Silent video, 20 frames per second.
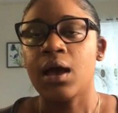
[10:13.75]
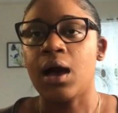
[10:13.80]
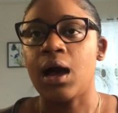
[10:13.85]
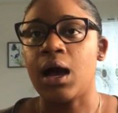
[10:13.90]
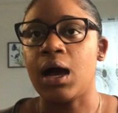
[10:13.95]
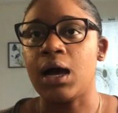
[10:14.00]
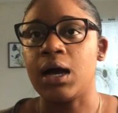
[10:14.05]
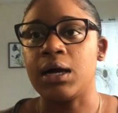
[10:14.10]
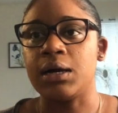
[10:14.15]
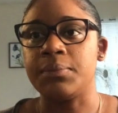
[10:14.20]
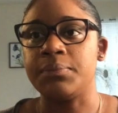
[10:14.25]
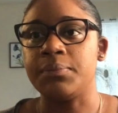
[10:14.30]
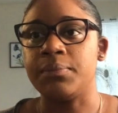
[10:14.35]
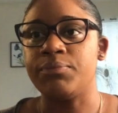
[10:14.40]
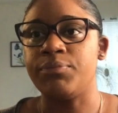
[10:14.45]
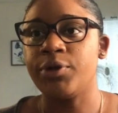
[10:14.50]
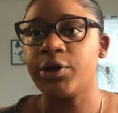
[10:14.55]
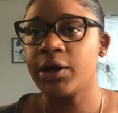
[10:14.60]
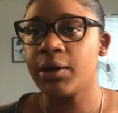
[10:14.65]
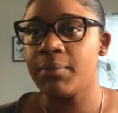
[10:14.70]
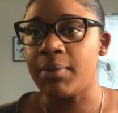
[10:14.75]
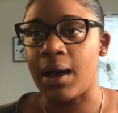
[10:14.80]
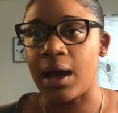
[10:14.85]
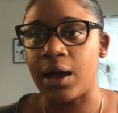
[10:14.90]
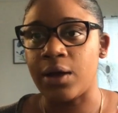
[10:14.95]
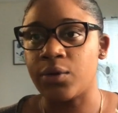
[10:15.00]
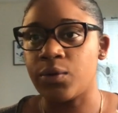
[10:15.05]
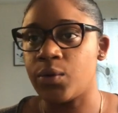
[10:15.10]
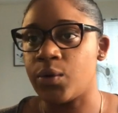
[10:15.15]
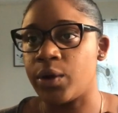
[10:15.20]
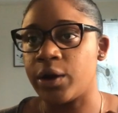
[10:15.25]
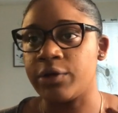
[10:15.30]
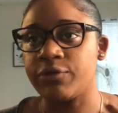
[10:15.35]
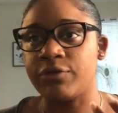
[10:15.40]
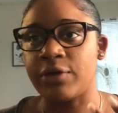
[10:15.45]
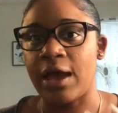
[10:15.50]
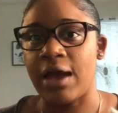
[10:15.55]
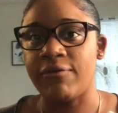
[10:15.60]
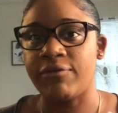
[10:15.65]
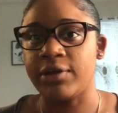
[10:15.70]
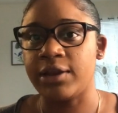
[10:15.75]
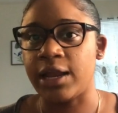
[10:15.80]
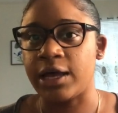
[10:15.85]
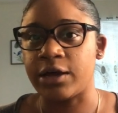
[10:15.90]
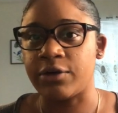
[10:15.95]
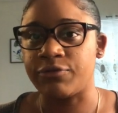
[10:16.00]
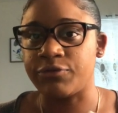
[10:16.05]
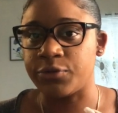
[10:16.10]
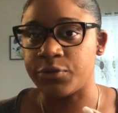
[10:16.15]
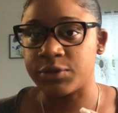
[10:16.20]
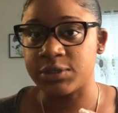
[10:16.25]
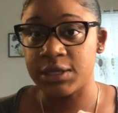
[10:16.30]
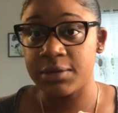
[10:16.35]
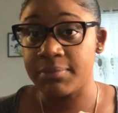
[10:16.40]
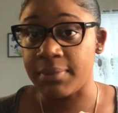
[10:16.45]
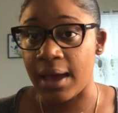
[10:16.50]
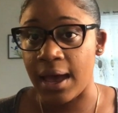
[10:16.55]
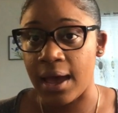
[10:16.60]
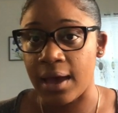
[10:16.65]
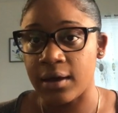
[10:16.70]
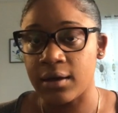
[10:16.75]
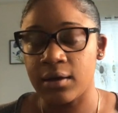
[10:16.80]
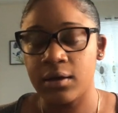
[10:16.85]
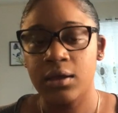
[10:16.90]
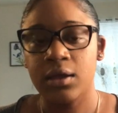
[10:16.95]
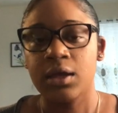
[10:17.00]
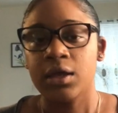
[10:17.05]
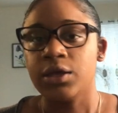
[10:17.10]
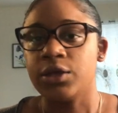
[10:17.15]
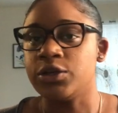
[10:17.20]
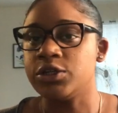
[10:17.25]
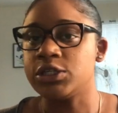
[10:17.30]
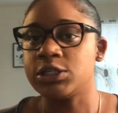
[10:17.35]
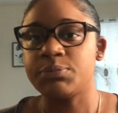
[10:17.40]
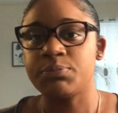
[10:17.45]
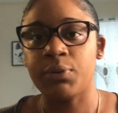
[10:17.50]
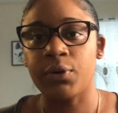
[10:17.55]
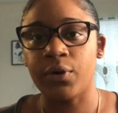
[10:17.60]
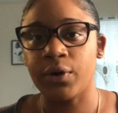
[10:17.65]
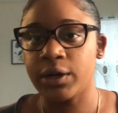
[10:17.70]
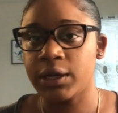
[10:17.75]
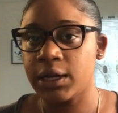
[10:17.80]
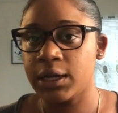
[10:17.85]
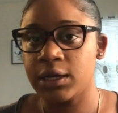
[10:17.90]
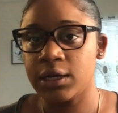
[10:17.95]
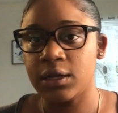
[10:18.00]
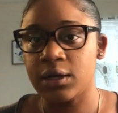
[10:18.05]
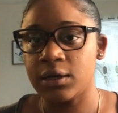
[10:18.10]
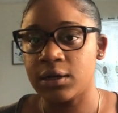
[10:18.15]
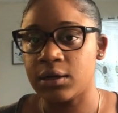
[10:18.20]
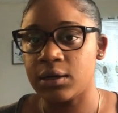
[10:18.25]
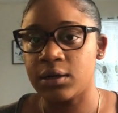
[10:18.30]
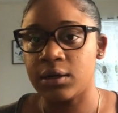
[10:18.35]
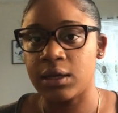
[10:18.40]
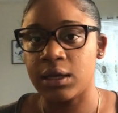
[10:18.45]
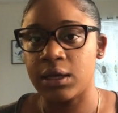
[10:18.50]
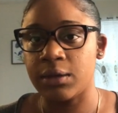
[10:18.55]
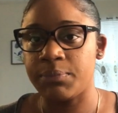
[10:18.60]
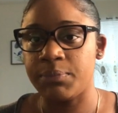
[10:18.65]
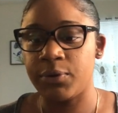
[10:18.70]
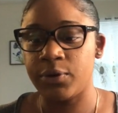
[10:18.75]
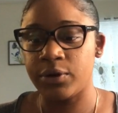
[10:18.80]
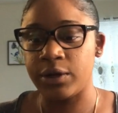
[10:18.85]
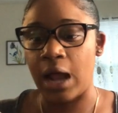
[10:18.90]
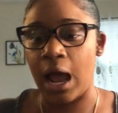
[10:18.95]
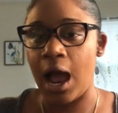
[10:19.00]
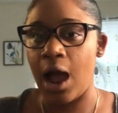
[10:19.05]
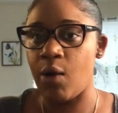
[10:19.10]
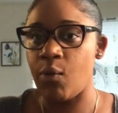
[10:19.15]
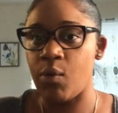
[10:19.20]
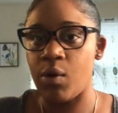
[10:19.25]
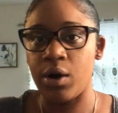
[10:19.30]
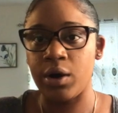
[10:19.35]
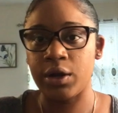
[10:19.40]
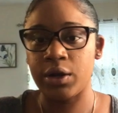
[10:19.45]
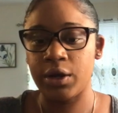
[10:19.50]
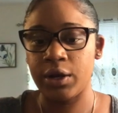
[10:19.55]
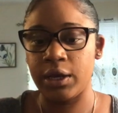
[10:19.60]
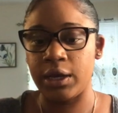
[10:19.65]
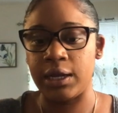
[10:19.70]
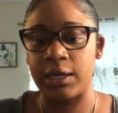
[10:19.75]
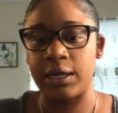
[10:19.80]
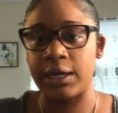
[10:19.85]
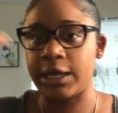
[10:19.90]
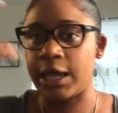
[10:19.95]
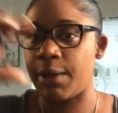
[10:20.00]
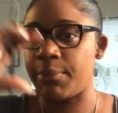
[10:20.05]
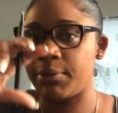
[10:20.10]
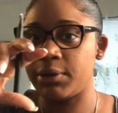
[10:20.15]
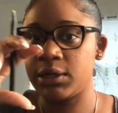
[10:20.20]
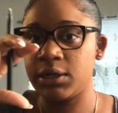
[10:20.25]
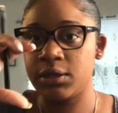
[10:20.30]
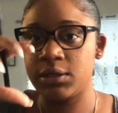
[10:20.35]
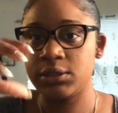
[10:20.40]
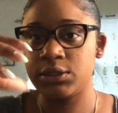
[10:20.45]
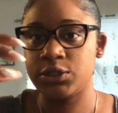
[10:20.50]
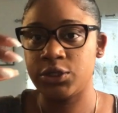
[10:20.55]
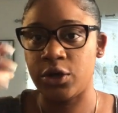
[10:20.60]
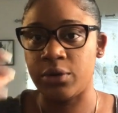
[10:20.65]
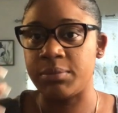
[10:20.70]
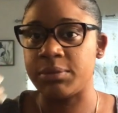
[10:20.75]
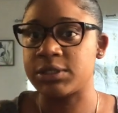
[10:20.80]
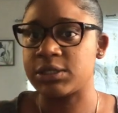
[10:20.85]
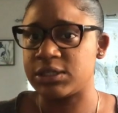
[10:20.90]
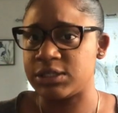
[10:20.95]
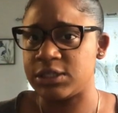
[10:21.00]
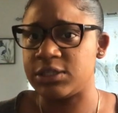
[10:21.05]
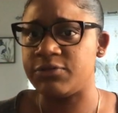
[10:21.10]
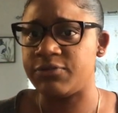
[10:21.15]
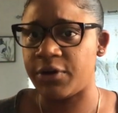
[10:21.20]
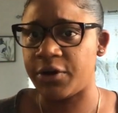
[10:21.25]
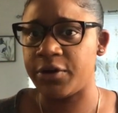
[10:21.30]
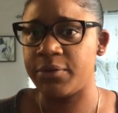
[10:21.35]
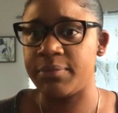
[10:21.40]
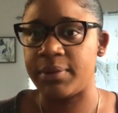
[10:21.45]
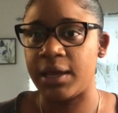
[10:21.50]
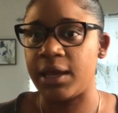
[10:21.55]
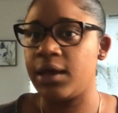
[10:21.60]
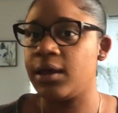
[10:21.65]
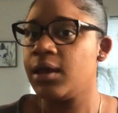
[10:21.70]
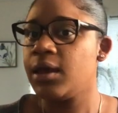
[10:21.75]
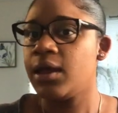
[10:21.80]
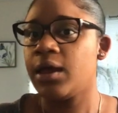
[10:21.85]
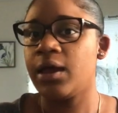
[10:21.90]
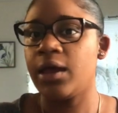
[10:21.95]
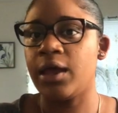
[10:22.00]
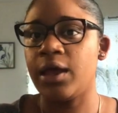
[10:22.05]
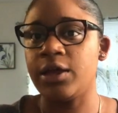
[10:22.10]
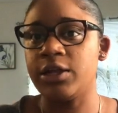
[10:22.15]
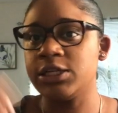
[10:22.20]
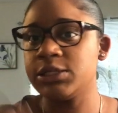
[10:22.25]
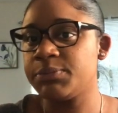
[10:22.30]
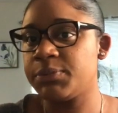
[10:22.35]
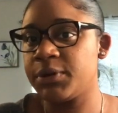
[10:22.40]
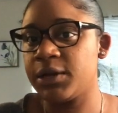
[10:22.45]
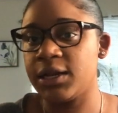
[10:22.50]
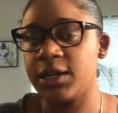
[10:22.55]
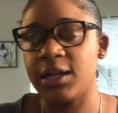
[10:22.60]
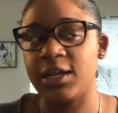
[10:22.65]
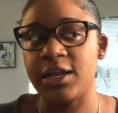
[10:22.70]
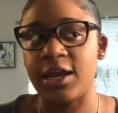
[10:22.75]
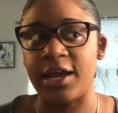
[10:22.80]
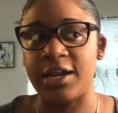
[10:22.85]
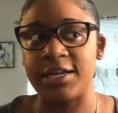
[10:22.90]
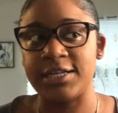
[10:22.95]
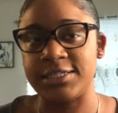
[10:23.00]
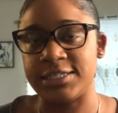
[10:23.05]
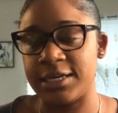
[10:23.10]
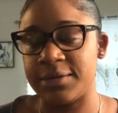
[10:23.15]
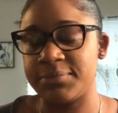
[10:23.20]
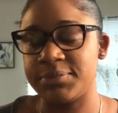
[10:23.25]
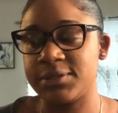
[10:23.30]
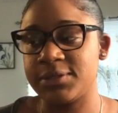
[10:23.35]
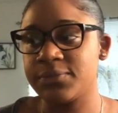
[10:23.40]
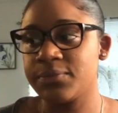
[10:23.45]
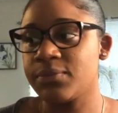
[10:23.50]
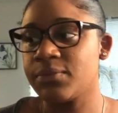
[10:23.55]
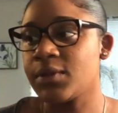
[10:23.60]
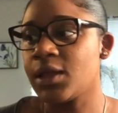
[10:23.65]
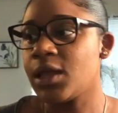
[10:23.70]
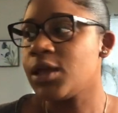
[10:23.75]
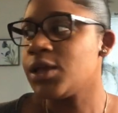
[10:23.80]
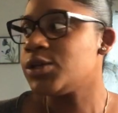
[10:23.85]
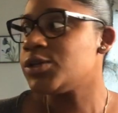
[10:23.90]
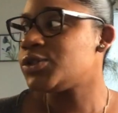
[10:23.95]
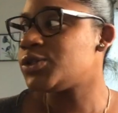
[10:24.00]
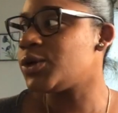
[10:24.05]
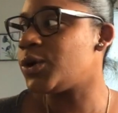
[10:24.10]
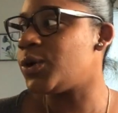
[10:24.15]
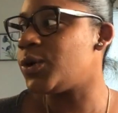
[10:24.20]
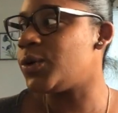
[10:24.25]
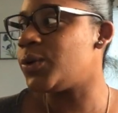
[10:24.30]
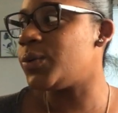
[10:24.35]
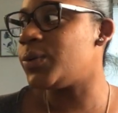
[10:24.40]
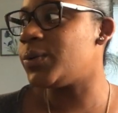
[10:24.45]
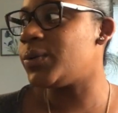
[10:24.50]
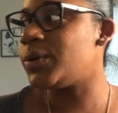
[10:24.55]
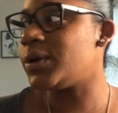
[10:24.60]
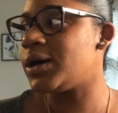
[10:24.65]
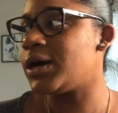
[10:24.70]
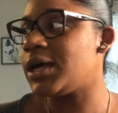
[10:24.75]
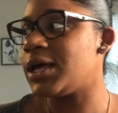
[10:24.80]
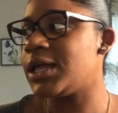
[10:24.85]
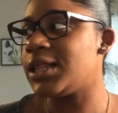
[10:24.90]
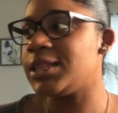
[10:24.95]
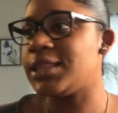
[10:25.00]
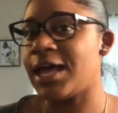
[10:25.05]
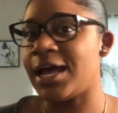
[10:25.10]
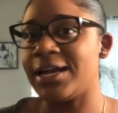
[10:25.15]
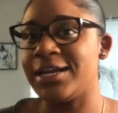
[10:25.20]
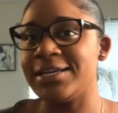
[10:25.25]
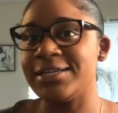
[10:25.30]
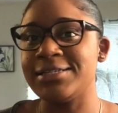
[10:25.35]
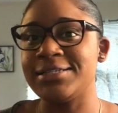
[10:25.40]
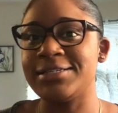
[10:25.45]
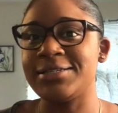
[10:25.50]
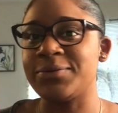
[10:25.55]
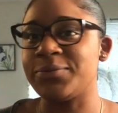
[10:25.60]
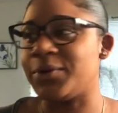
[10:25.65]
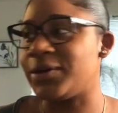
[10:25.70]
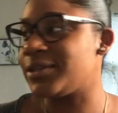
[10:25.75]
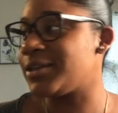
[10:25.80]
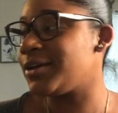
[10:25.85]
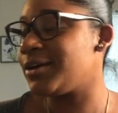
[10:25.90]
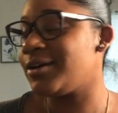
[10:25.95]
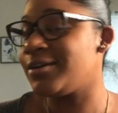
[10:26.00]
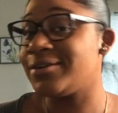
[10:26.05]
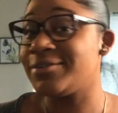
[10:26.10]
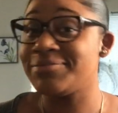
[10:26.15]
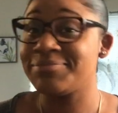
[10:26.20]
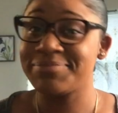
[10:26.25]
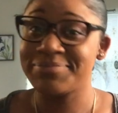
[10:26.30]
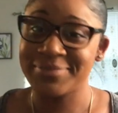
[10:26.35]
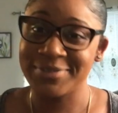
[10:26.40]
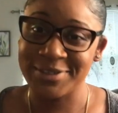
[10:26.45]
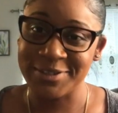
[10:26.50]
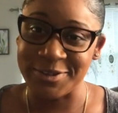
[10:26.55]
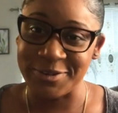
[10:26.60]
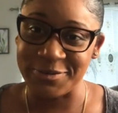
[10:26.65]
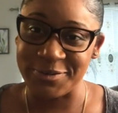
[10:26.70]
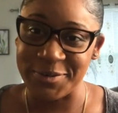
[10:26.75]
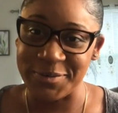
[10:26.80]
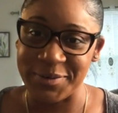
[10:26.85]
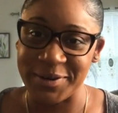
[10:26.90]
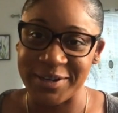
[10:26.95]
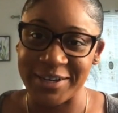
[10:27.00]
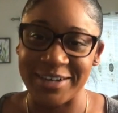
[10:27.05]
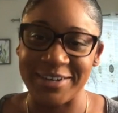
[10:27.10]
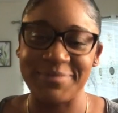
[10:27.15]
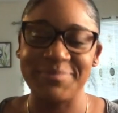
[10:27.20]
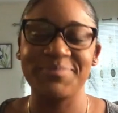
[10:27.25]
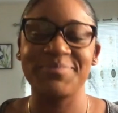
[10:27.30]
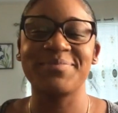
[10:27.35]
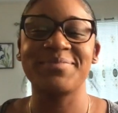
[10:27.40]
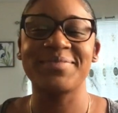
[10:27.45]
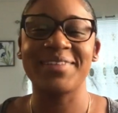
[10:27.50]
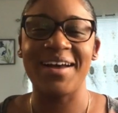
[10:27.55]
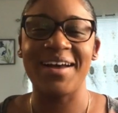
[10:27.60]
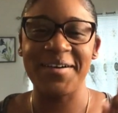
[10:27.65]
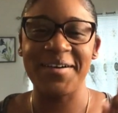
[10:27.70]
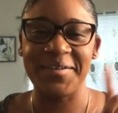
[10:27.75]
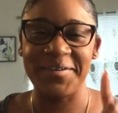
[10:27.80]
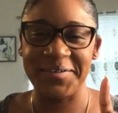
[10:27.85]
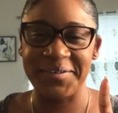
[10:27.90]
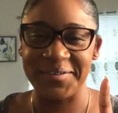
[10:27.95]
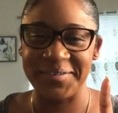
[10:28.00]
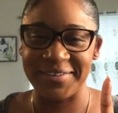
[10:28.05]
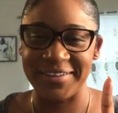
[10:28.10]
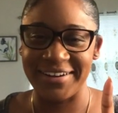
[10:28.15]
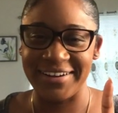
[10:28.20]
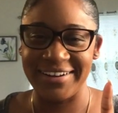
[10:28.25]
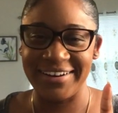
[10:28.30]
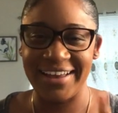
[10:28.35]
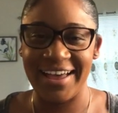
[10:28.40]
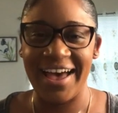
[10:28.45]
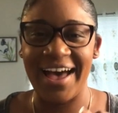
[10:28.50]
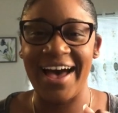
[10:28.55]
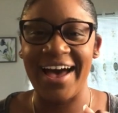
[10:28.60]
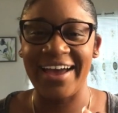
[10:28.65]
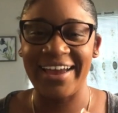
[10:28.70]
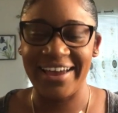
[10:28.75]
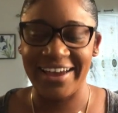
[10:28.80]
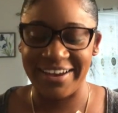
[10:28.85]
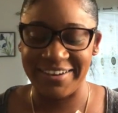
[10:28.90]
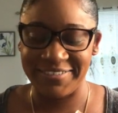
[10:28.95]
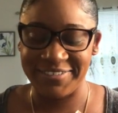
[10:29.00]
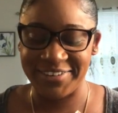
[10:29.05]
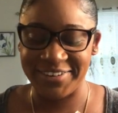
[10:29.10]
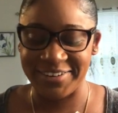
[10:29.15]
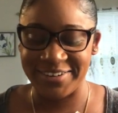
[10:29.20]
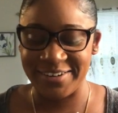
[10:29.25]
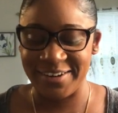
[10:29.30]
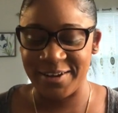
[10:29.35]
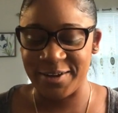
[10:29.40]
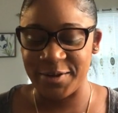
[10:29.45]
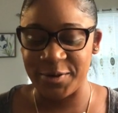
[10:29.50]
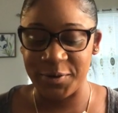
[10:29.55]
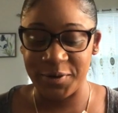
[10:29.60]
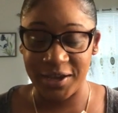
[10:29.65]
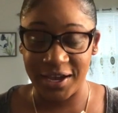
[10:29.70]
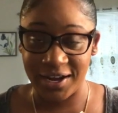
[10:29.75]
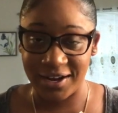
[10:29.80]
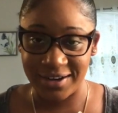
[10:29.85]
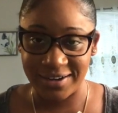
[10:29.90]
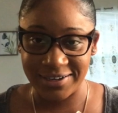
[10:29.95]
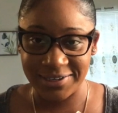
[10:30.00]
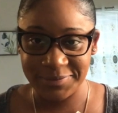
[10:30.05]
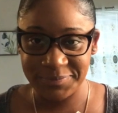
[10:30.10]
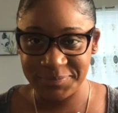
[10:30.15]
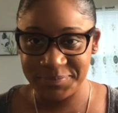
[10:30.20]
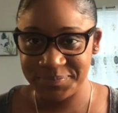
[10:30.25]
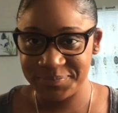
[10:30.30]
um bring a bottle or if you have it like a frozen bag you just pour it in the pour the hot water in the cap of the thermos because it's very big and you just put it in there and it dips so that is one thing oh sophia woke up oh, hold on i have to go get her